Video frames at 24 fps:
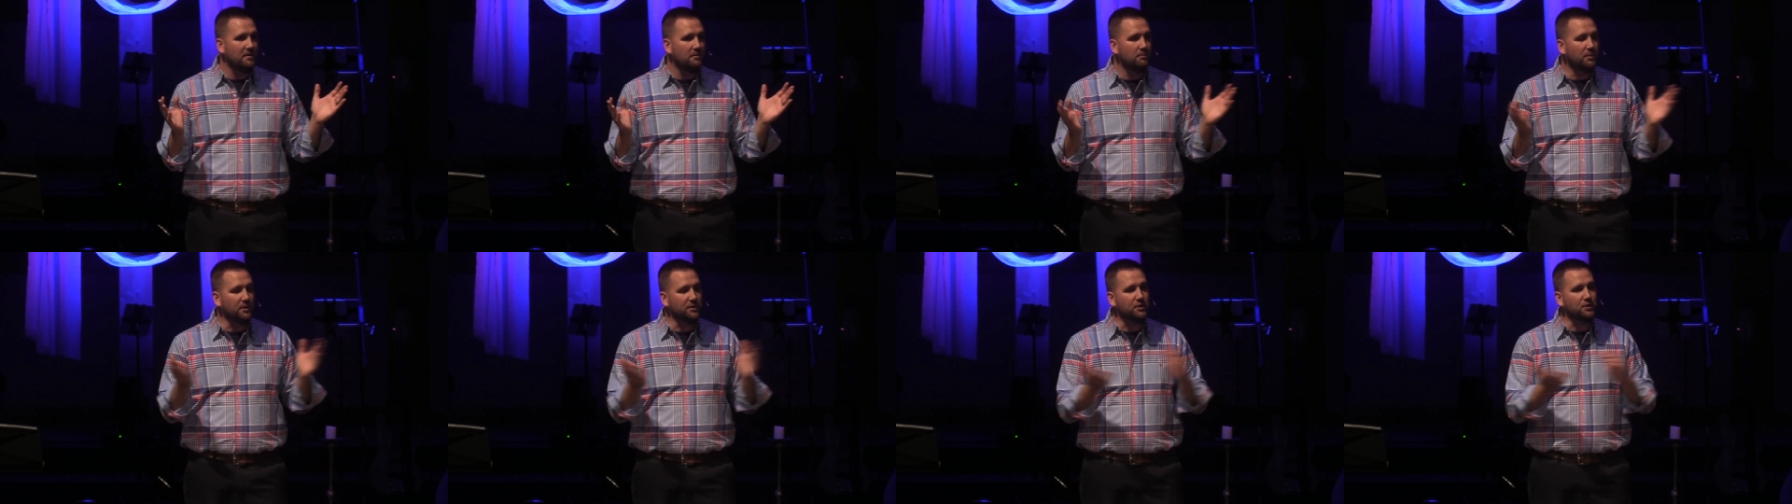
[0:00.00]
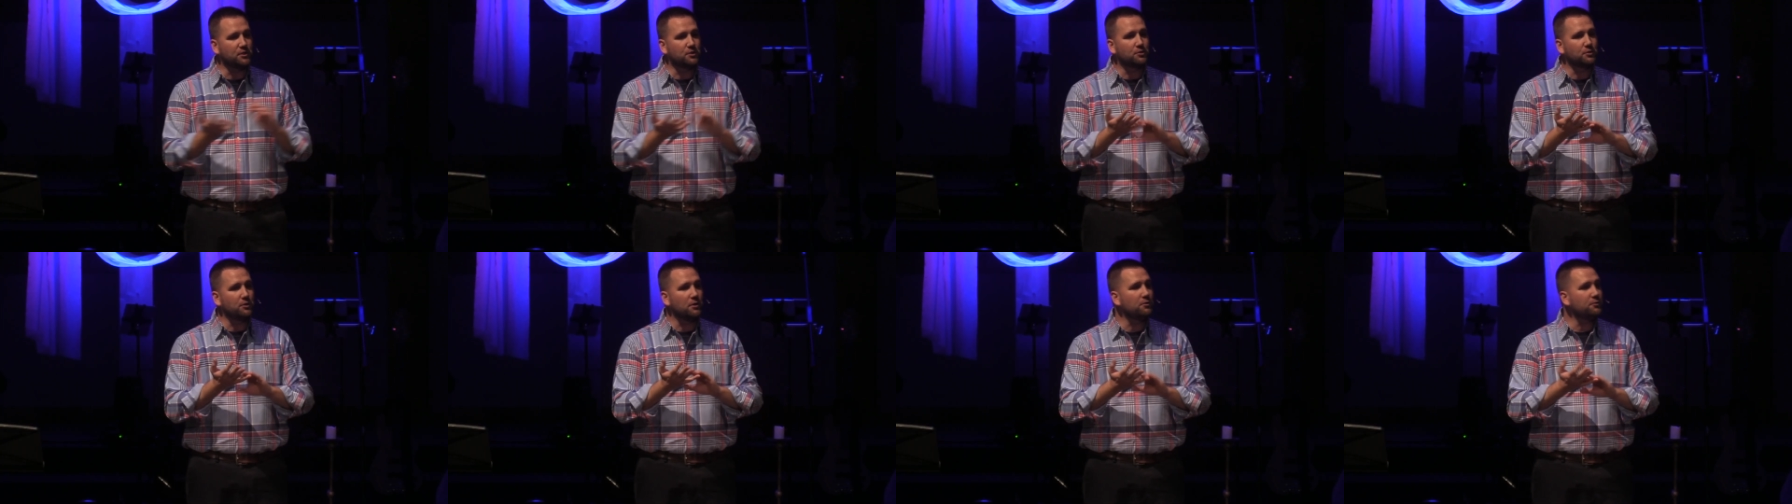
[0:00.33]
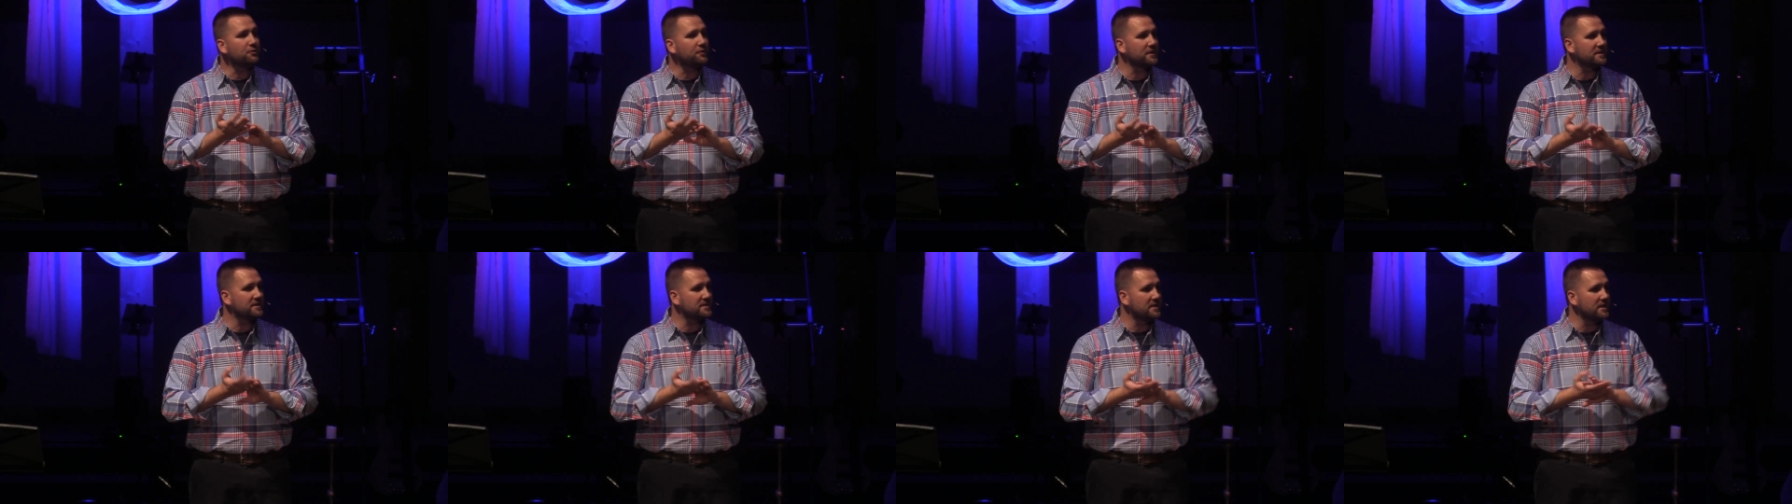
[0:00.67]
But the
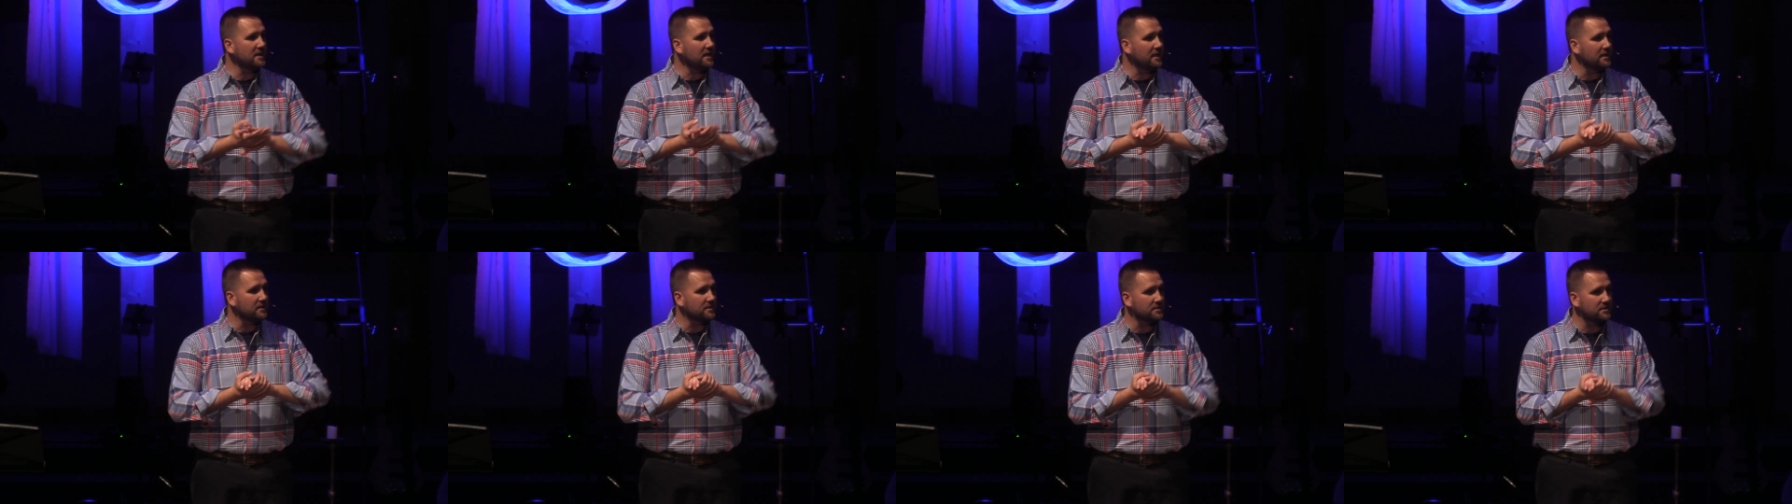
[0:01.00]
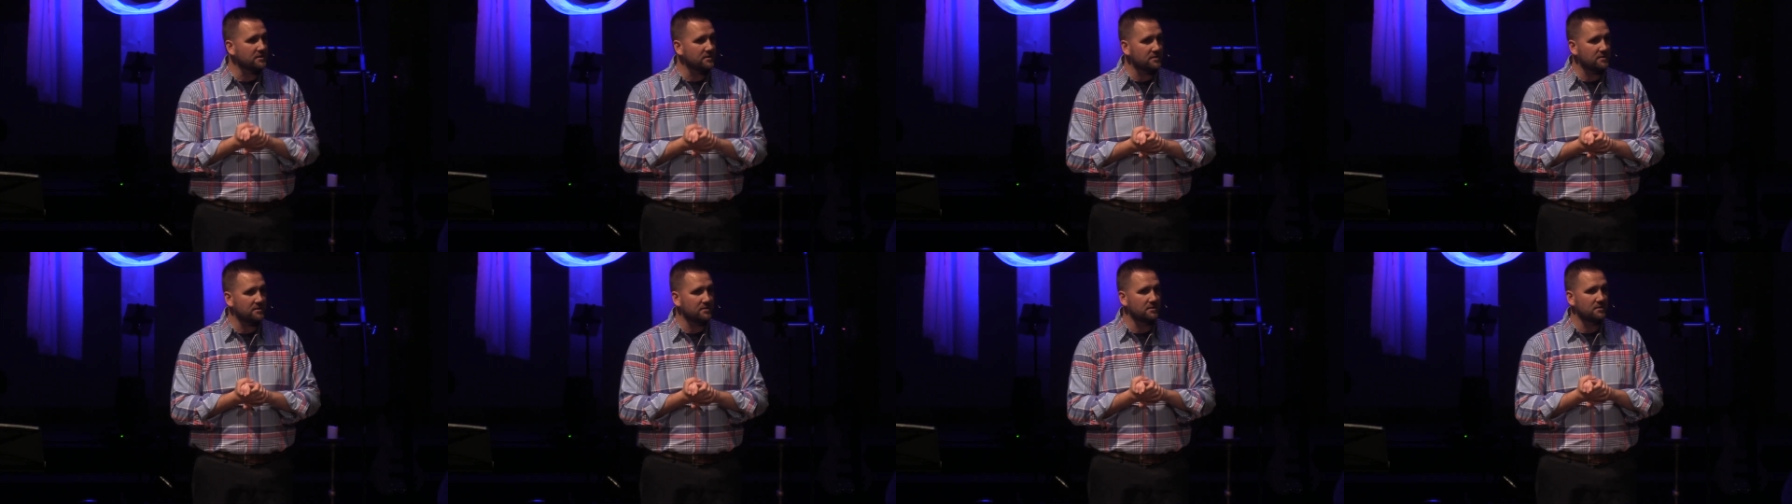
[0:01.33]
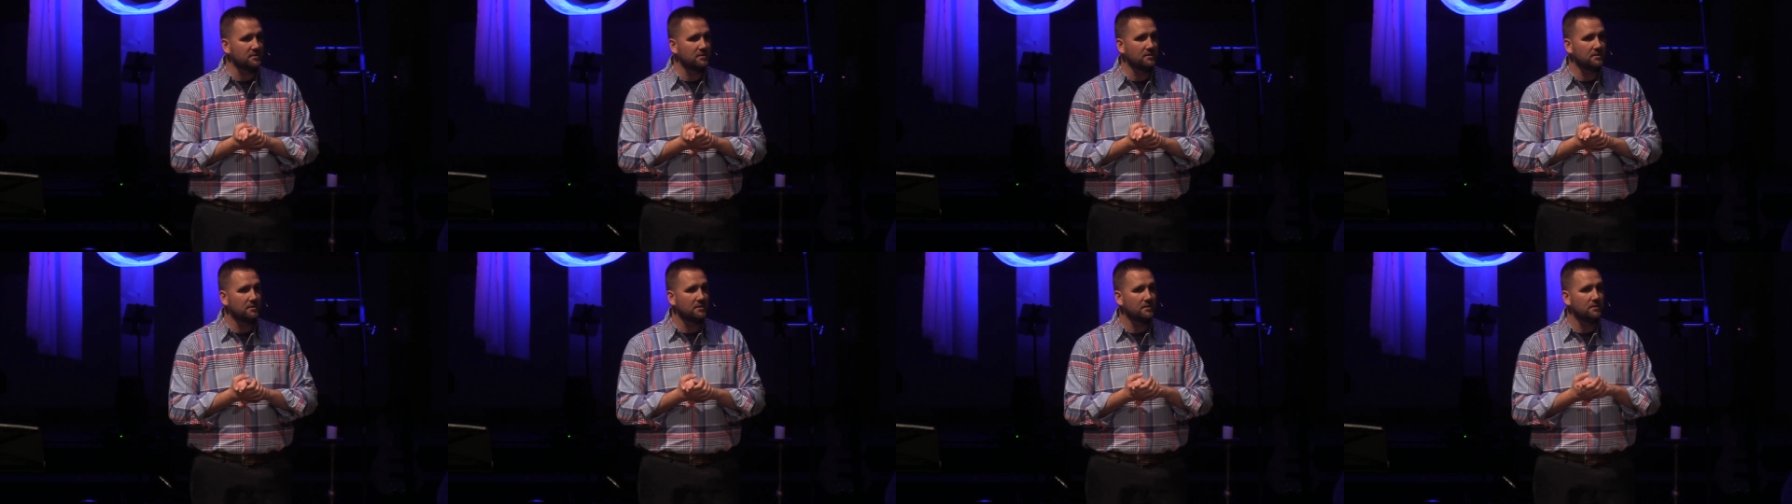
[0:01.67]
truth is this
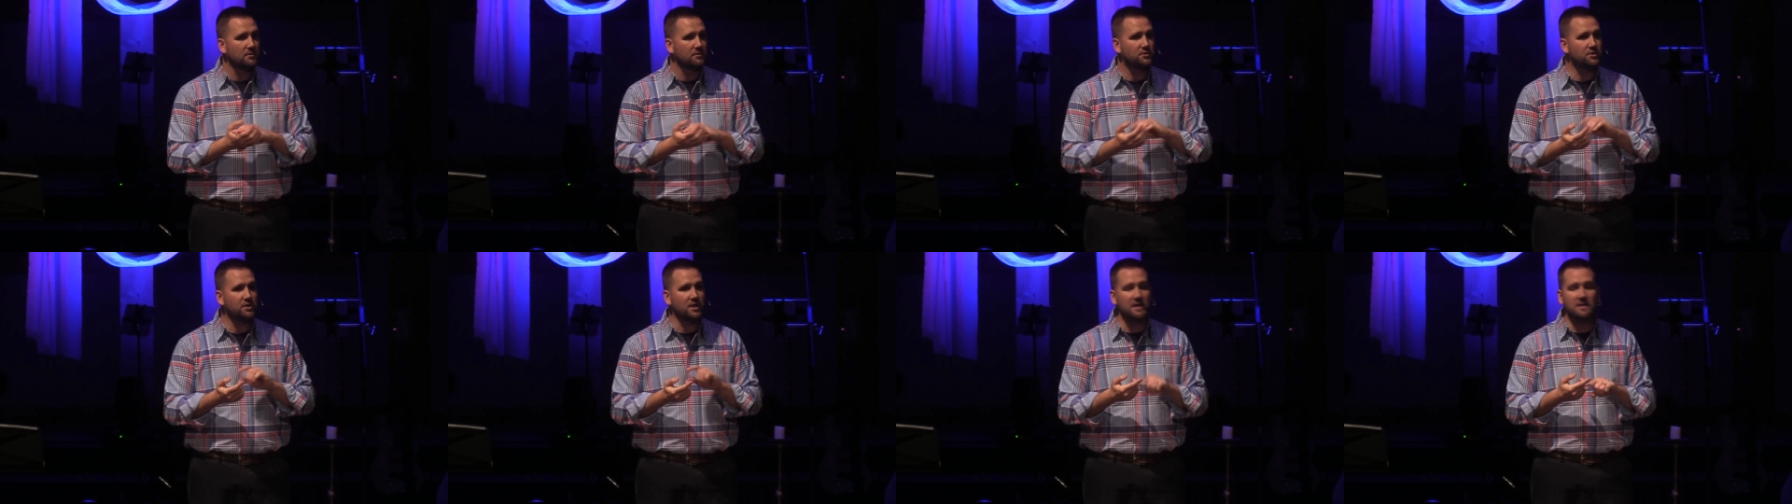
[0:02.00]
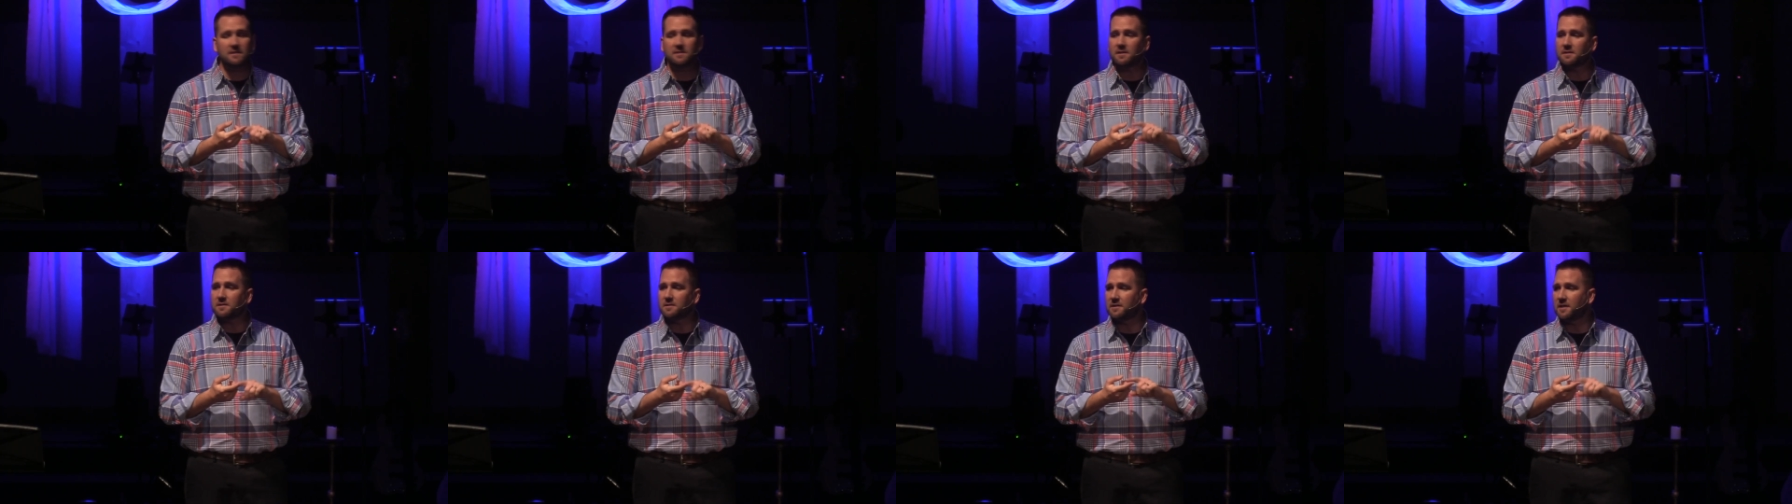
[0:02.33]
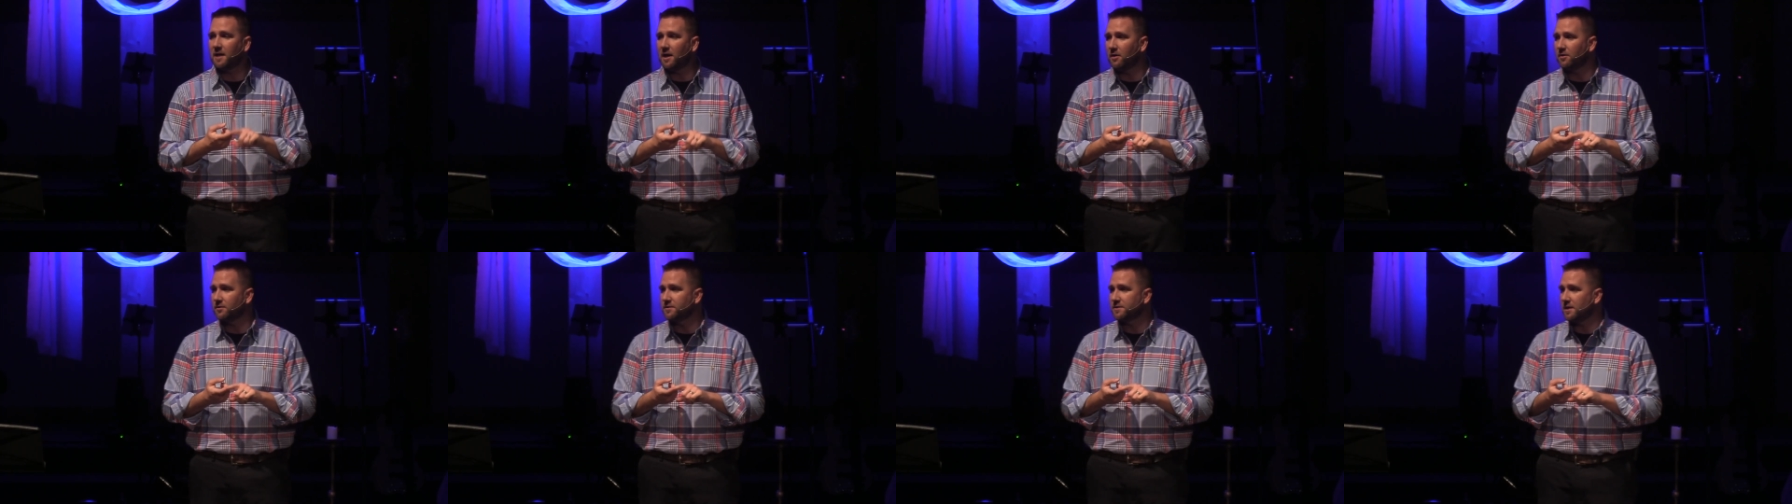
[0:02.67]
Jesus
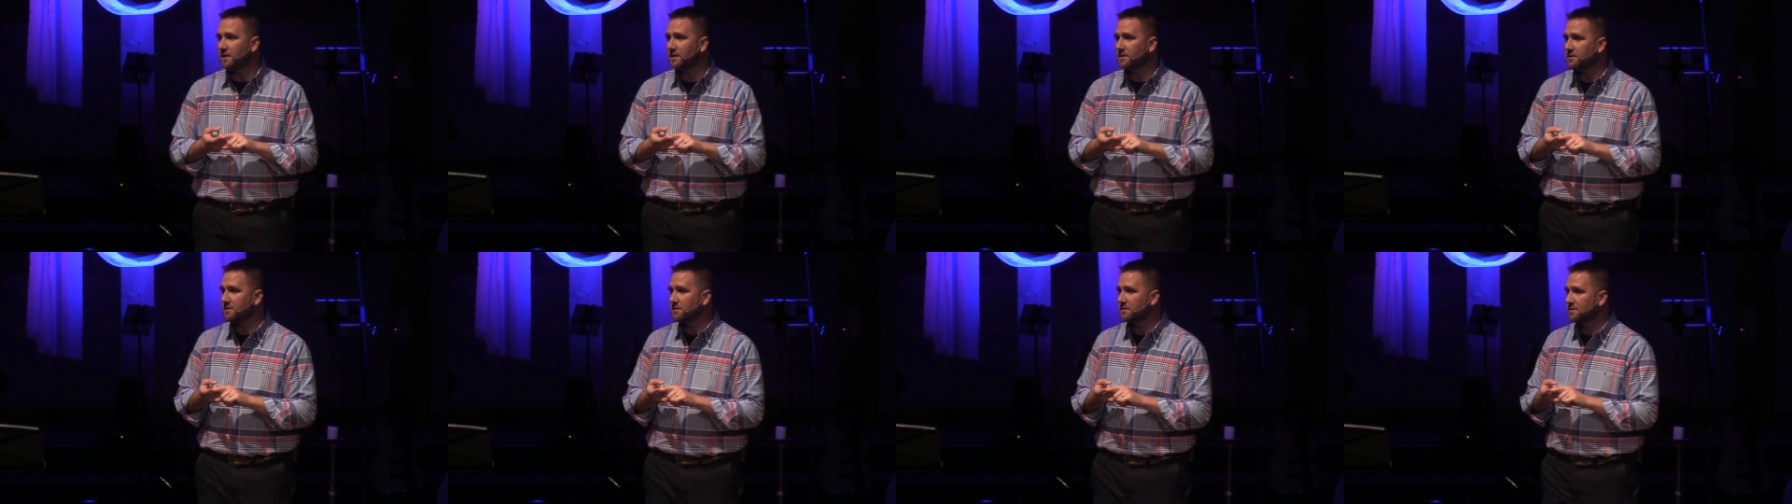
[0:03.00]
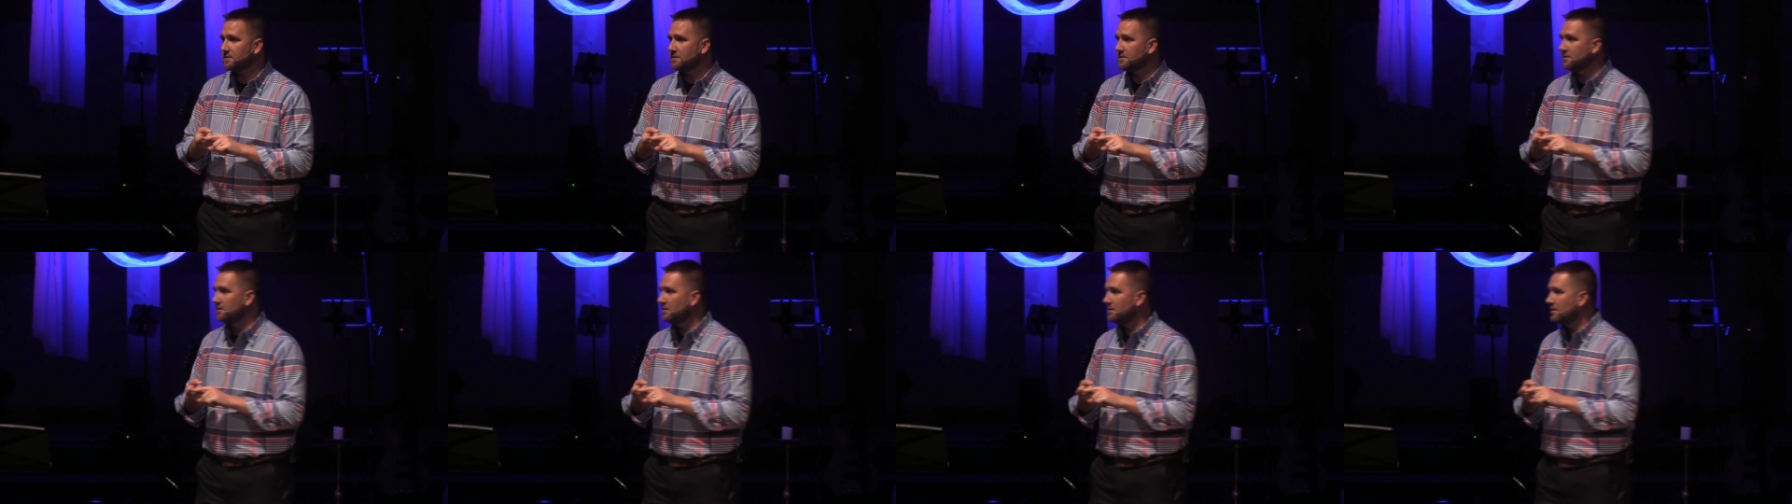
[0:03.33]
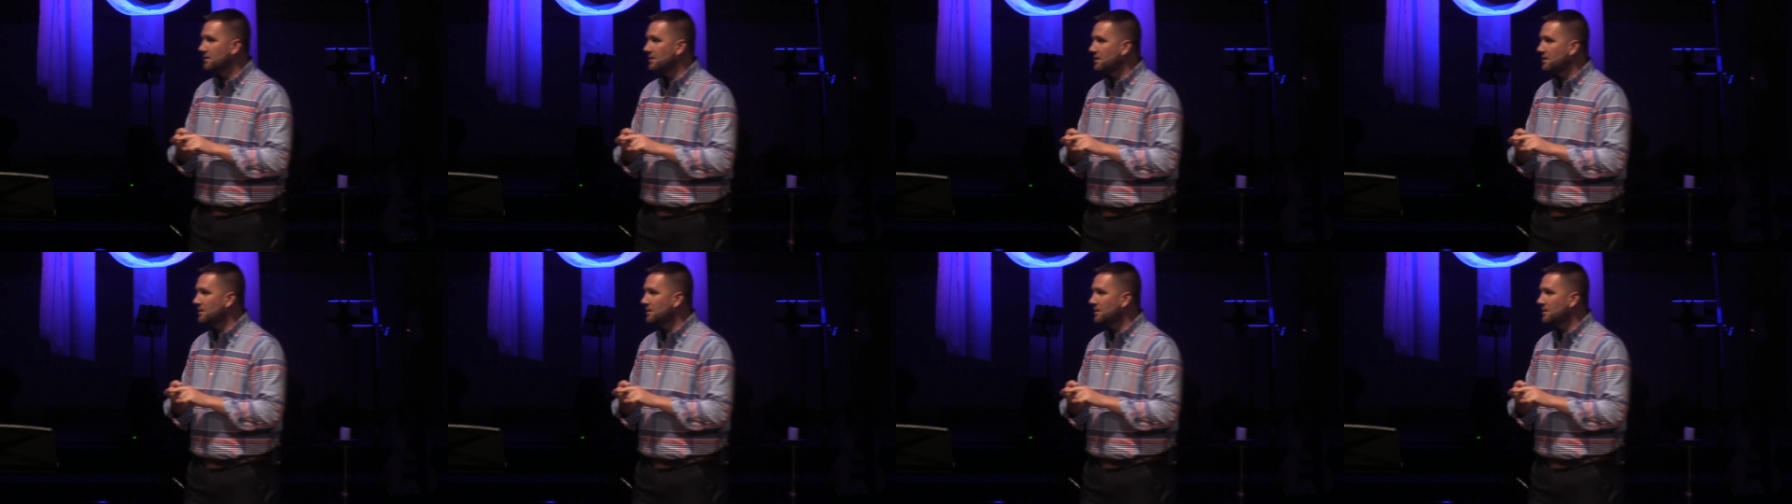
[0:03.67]
tells us